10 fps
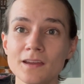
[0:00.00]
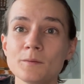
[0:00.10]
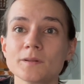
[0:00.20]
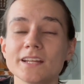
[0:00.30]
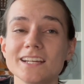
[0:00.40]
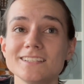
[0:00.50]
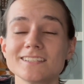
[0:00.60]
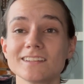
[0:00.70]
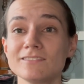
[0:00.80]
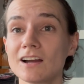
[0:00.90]
Please
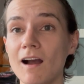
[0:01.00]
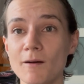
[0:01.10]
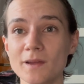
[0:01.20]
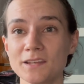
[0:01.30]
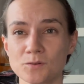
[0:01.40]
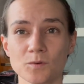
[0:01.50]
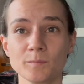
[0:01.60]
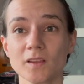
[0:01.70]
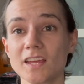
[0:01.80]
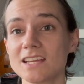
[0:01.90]
leave a comment, or
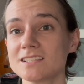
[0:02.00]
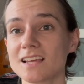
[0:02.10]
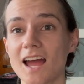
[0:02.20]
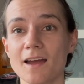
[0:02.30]
please